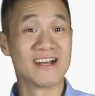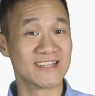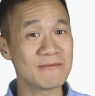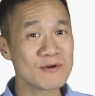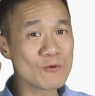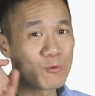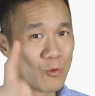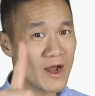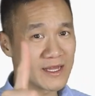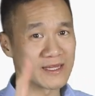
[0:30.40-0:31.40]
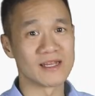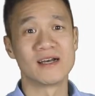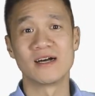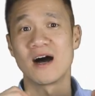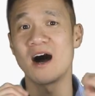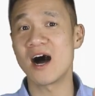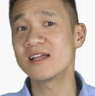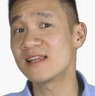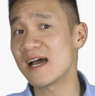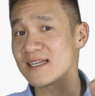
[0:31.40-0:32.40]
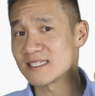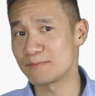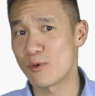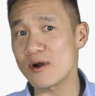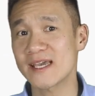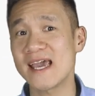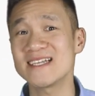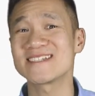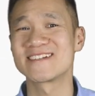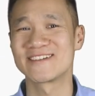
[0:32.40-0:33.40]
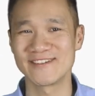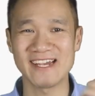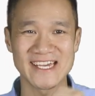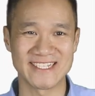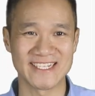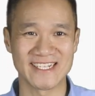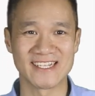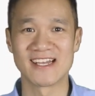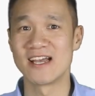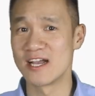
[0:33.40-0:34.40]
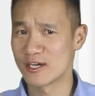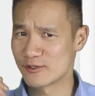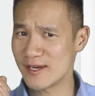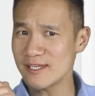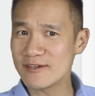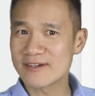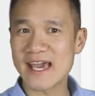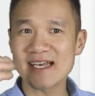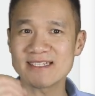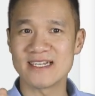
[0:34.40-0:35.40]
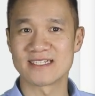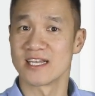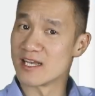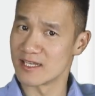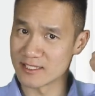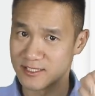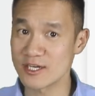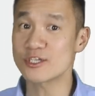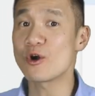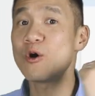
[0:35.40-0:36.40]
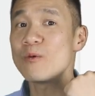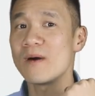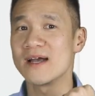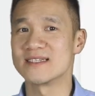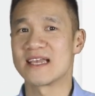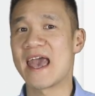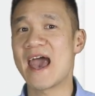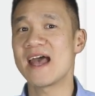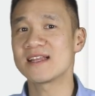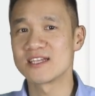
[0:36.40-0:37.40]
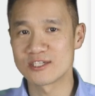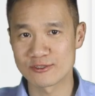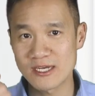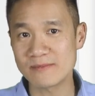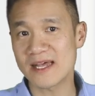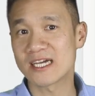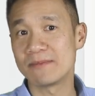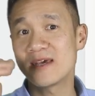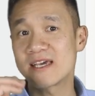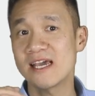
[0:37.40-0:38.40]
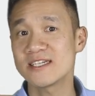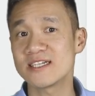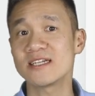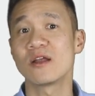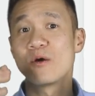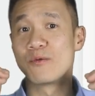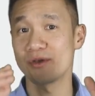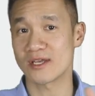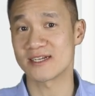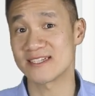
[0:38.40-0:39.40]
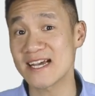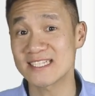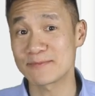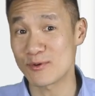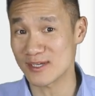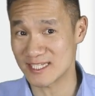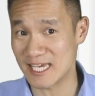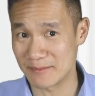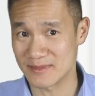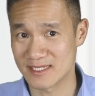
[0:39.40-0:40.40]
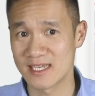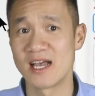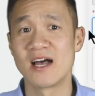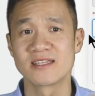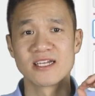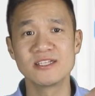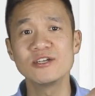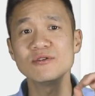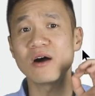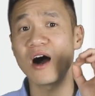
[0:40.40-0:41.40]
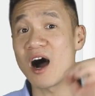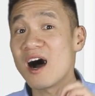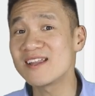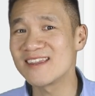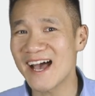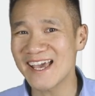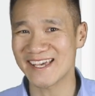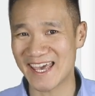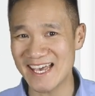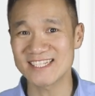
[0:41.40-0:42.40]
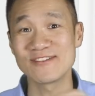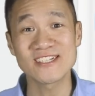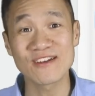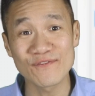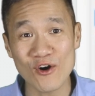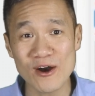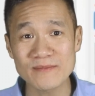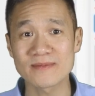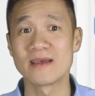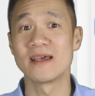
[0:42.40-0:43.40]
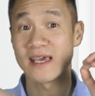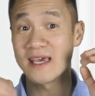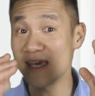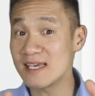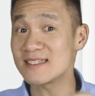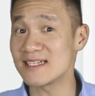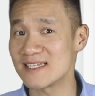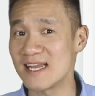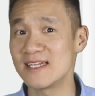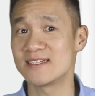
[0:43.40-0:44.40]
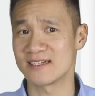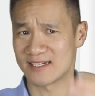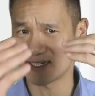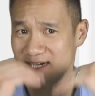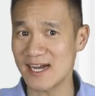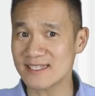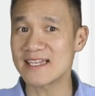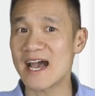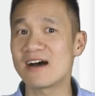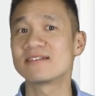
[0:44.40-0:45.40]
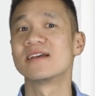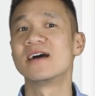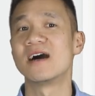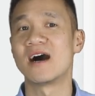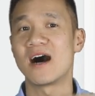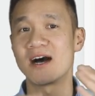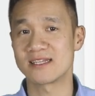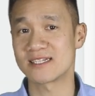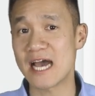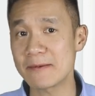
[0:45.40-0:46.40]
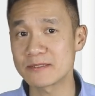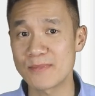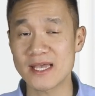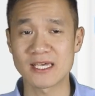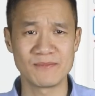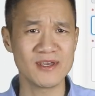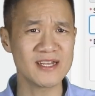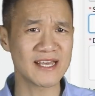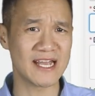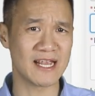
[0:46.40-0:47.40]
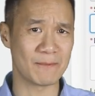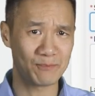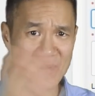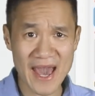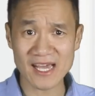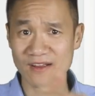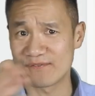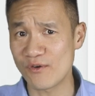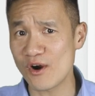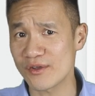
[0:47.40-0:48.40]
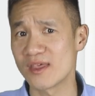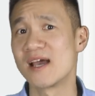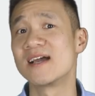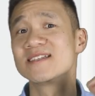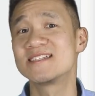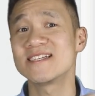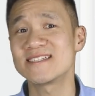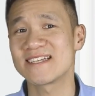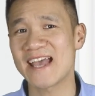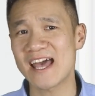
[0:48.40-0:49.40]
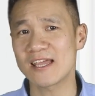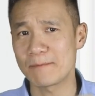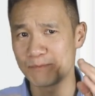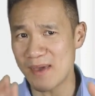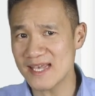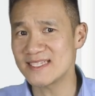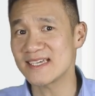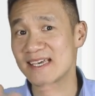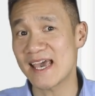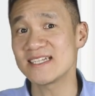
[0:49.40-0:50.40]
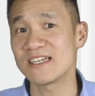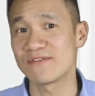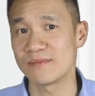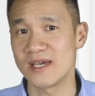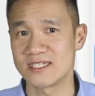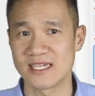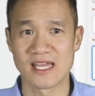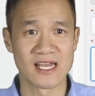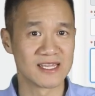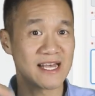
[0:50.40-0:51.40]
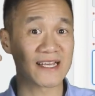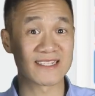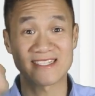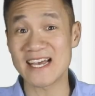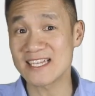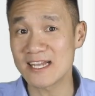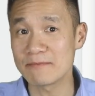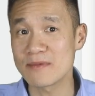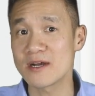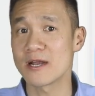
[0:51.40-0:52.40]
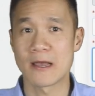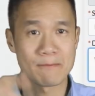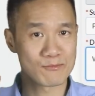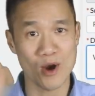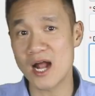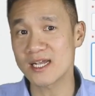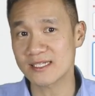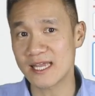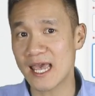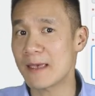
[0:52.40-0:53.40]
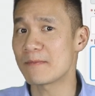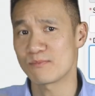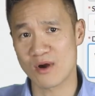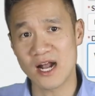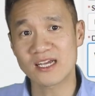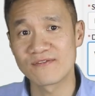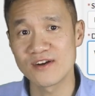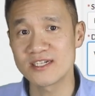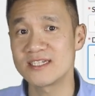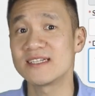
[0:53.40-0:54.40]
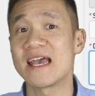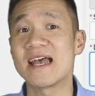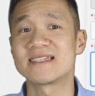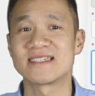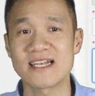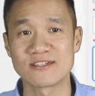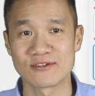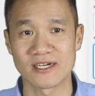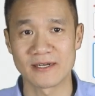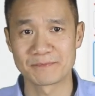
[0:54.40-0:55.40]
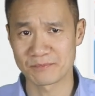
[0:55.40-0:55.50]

Number 1. Online support case creation. Create new cases, search old ones, and streamline communication with our tech support teams. The new online case creation form is intended to cut down on the time spent communicating back and forth just to gather basic case information like site number, product name, product version, etc.